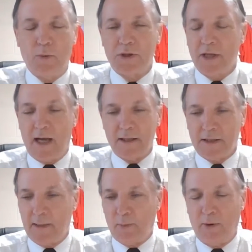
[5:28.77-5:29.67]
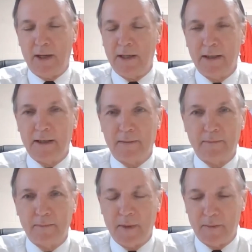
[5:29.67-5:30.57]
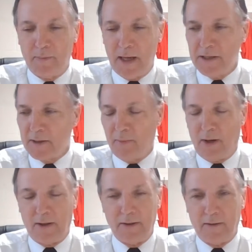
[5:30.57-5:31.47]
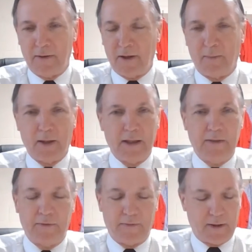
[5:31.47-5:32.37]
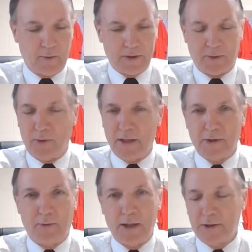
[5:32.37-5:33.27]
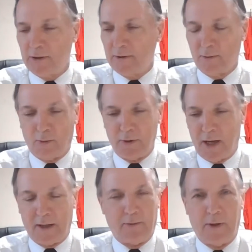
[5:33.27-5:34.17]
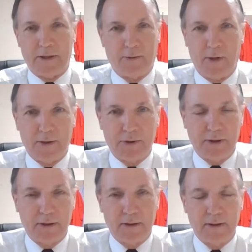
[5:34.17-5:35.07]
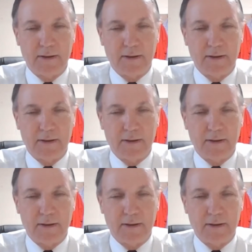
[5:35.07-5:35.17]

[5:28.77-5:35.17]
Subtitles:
He was not separating them based upon their belief that there was a resurrection or not a resurrection.